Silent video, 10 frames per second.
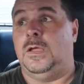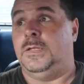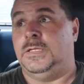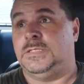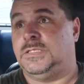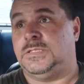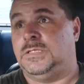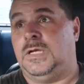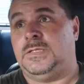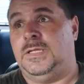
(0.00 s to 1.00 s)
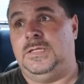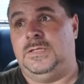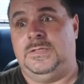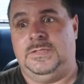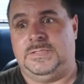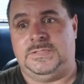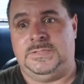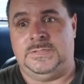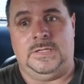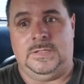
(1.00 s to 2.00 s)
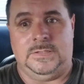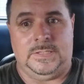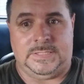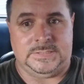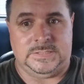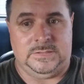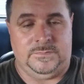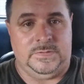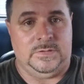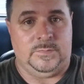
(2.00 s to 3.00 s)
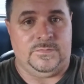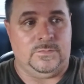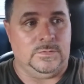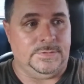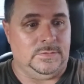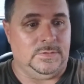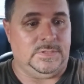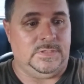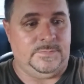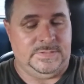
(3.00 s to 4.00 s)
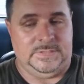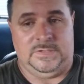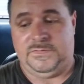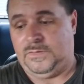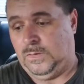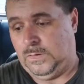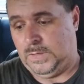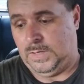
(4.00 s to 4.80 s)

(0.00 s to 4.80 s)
This is not the end of this. Like I said in a video before, you're going to keep seeing this car.